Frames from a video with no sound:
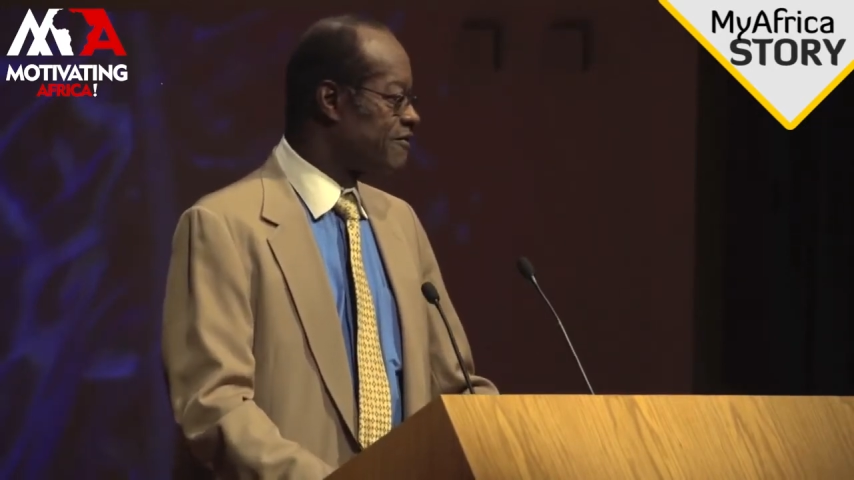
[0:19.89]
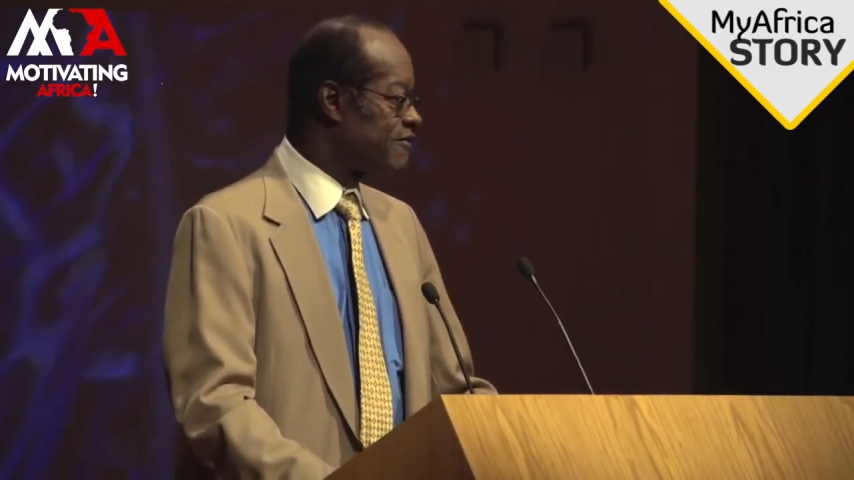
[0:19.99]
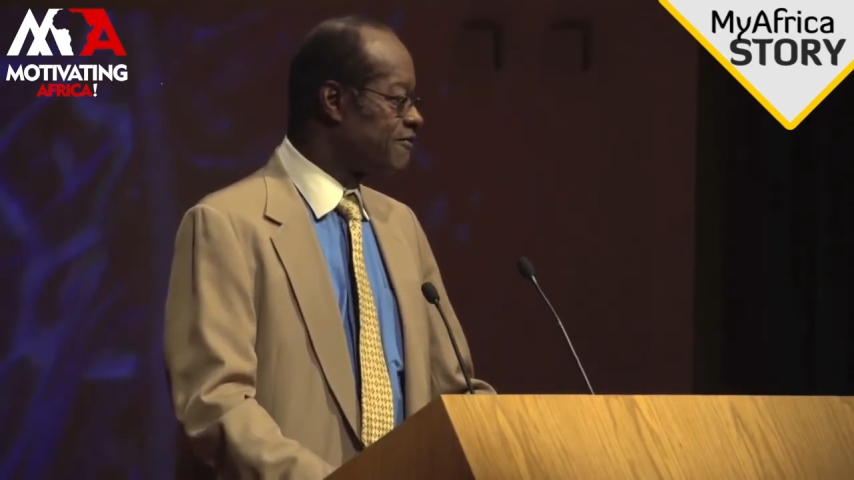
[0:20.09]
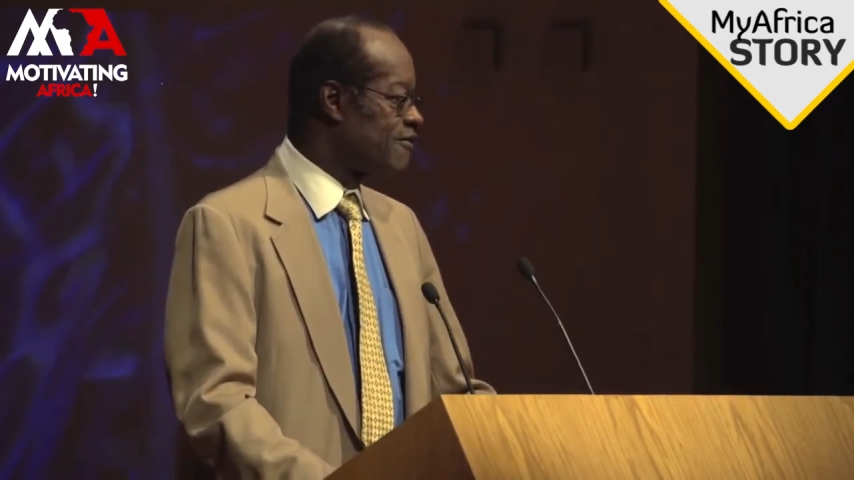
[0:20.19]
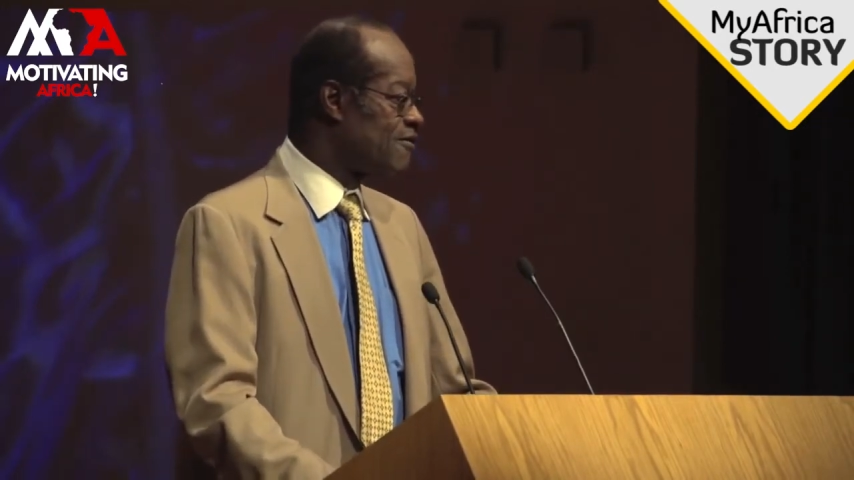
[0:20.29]

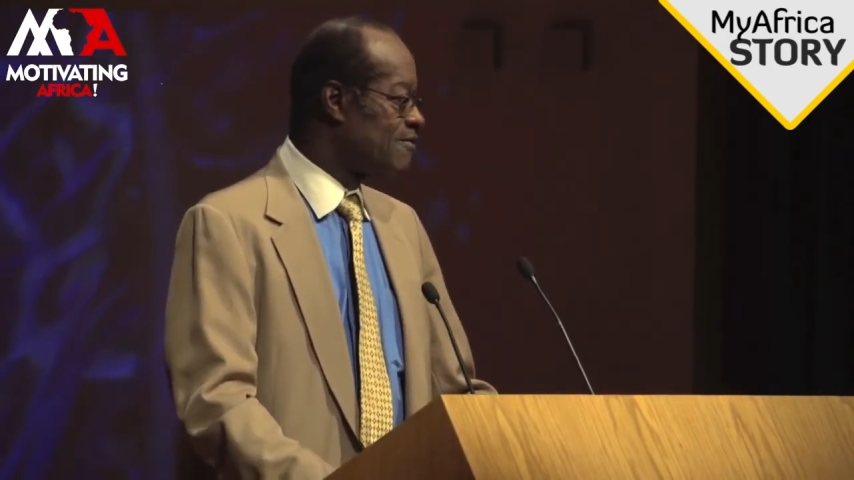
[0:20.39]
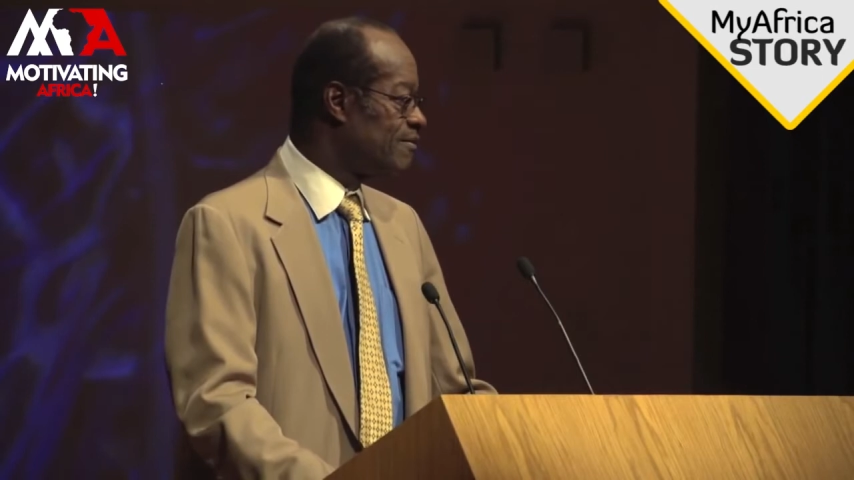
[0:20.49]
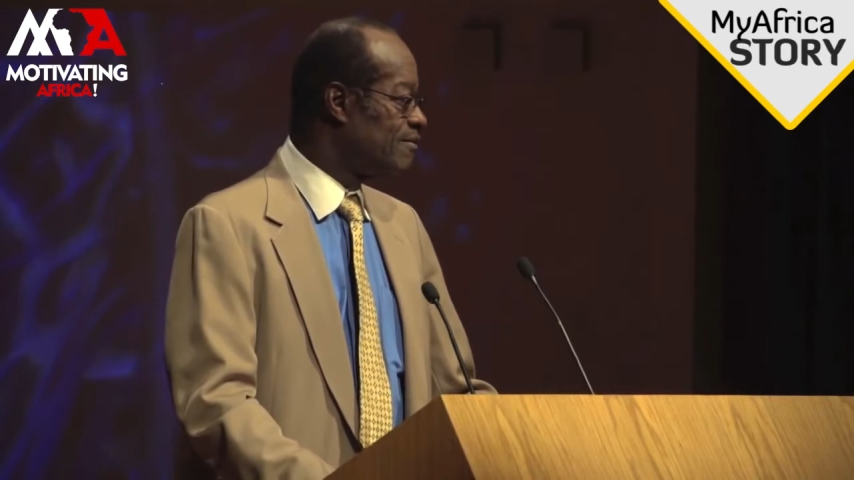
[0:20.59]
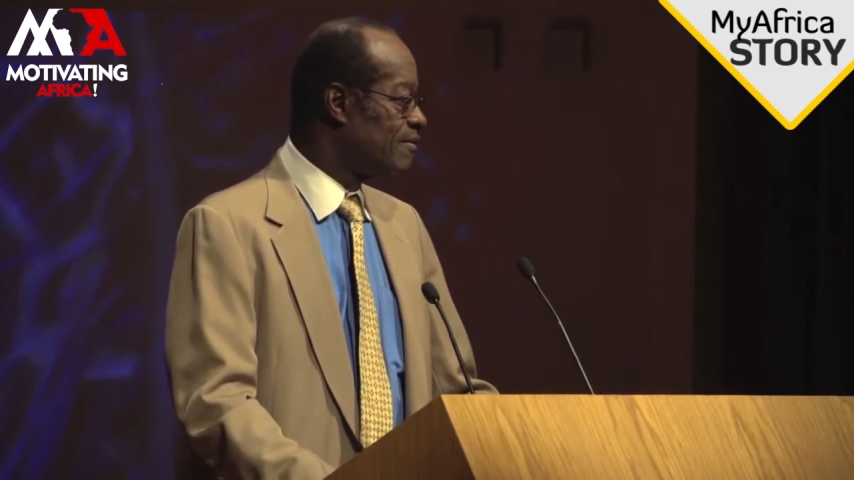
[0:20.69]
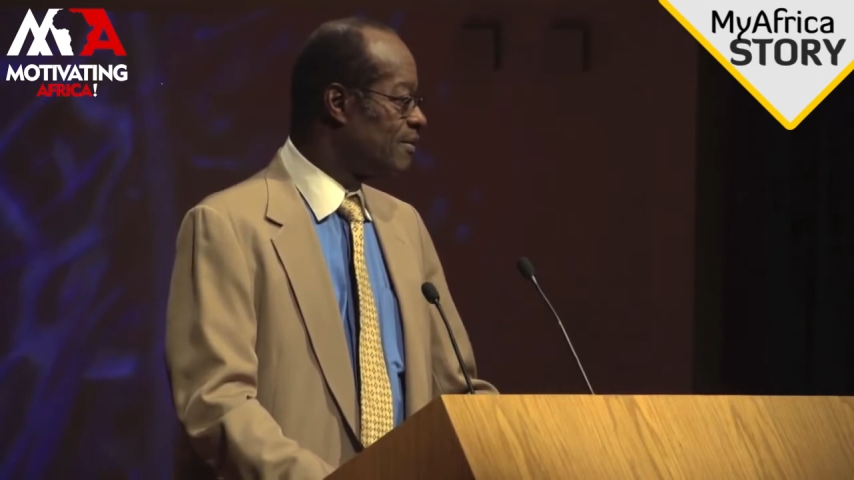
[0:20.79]

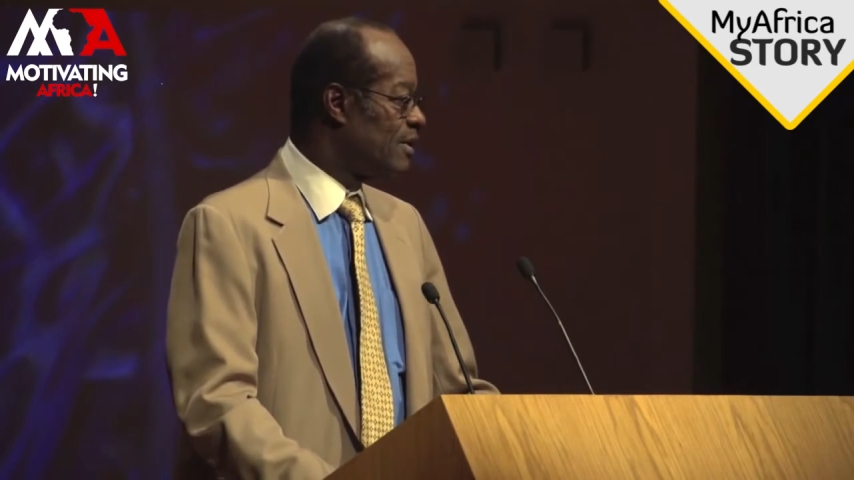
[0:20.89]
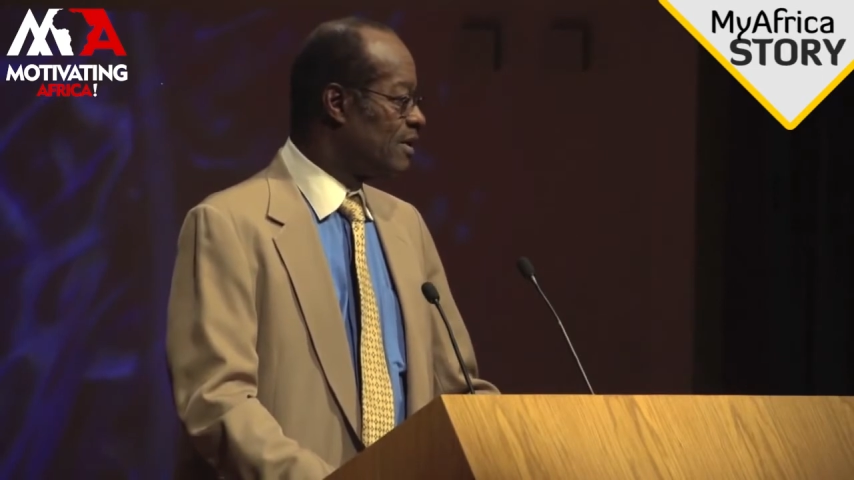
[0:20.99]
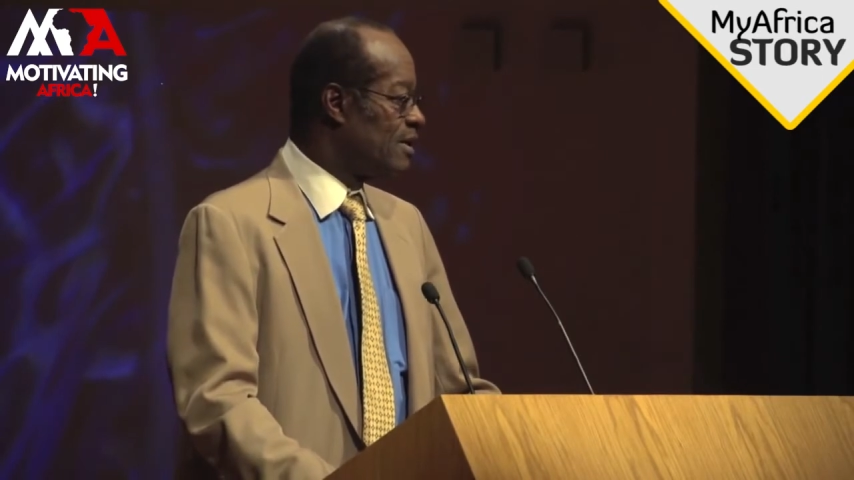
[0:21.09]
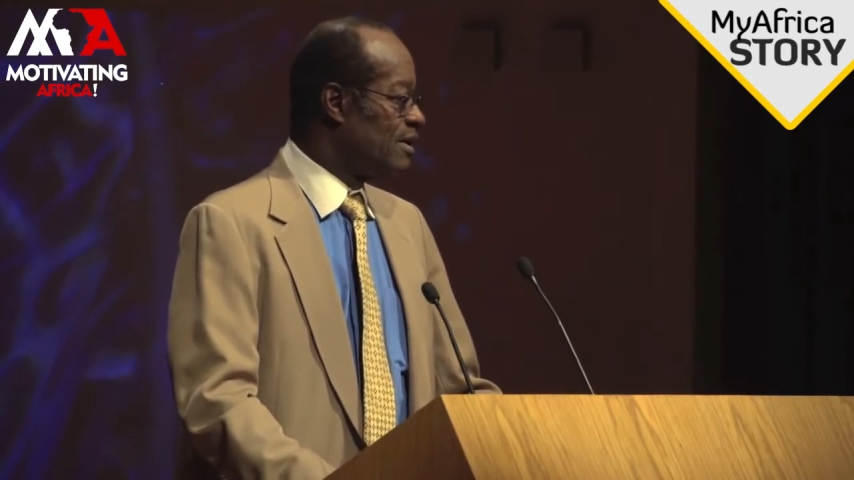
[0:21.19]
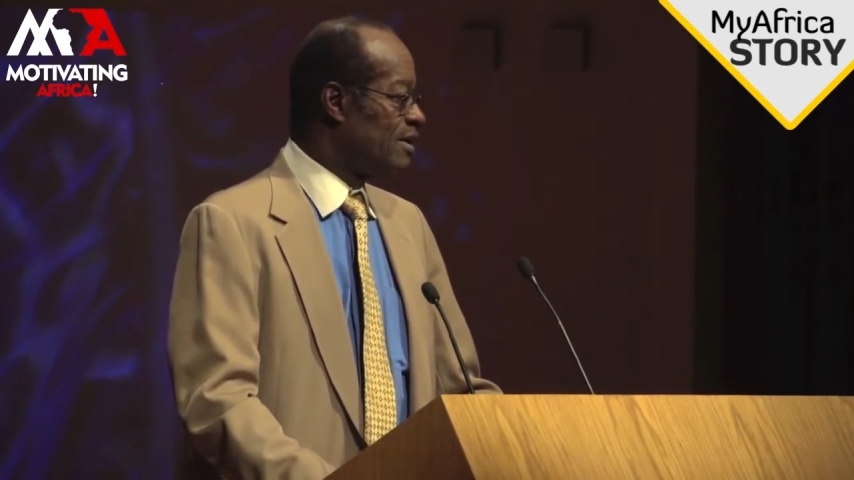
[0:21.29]

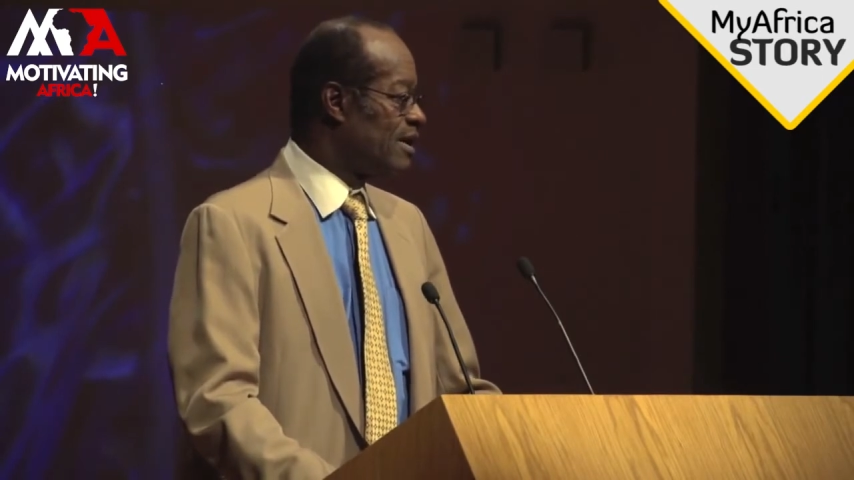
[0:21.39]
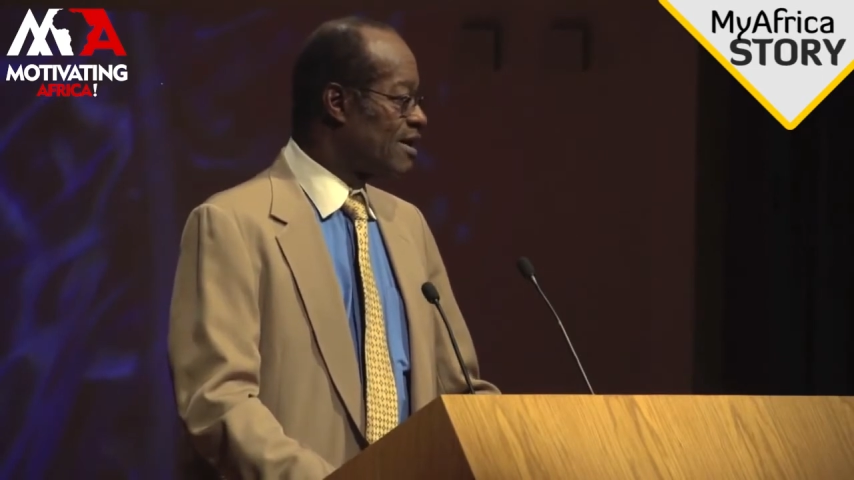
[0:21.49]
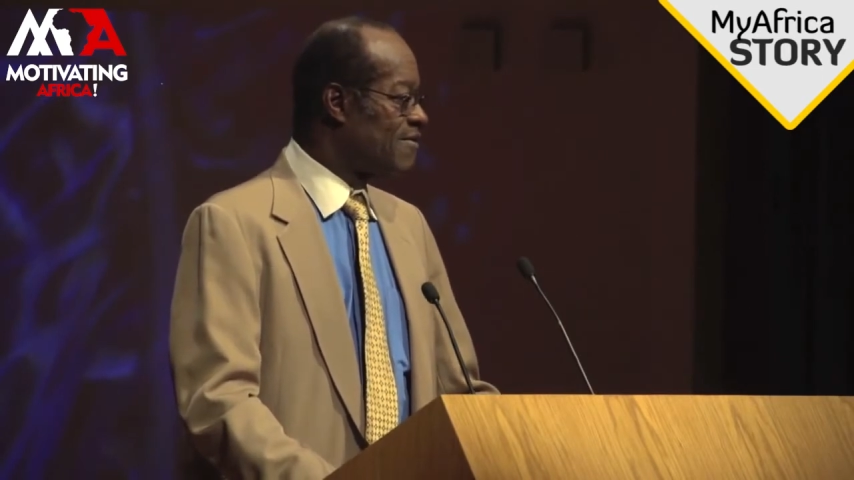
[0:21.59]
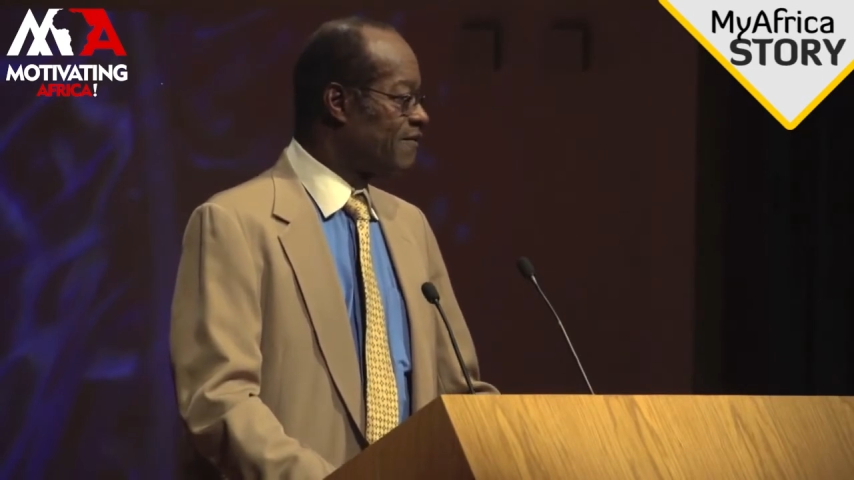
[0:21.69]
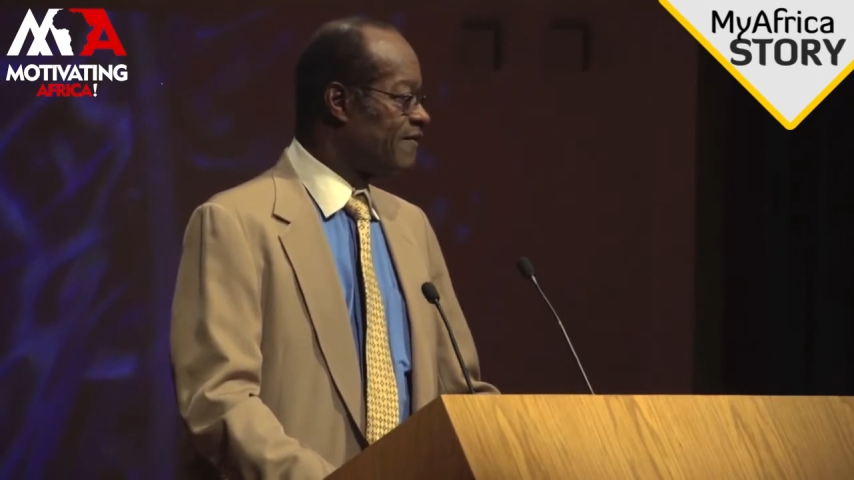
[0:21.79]
reform, the
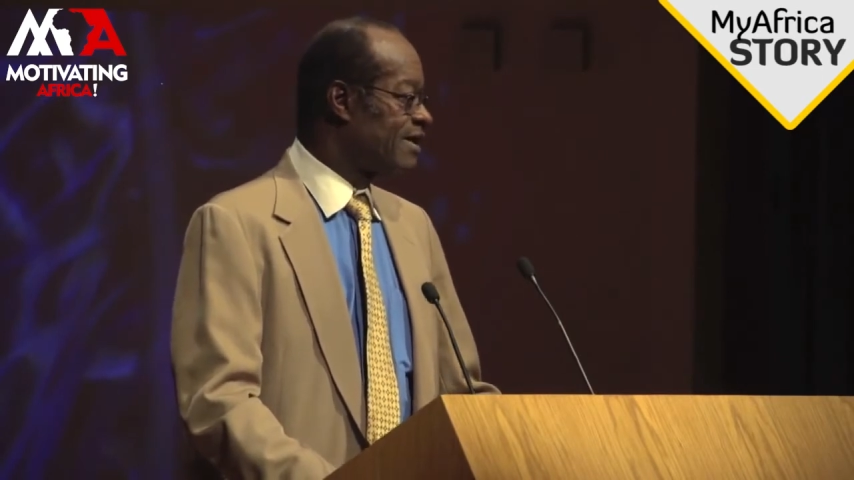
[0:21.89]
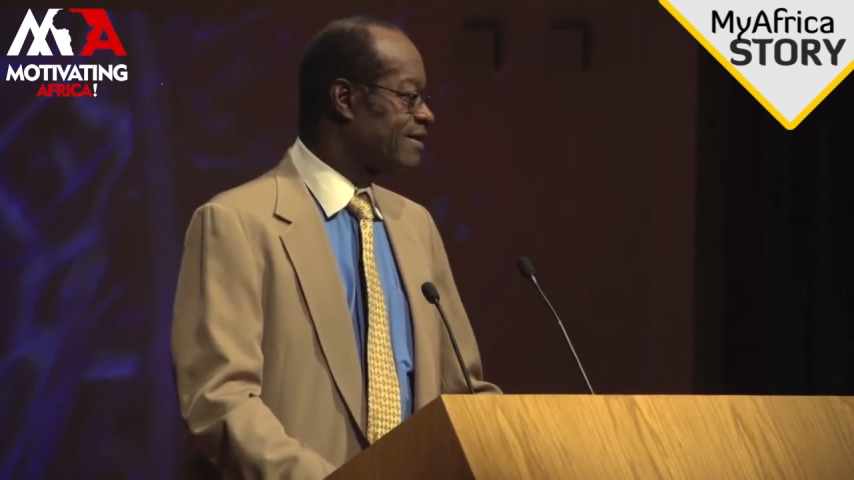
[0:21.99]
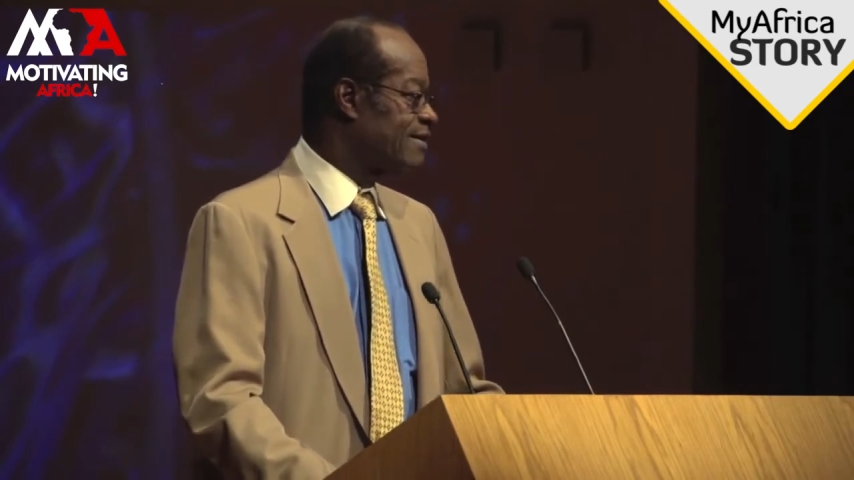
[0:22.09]
number of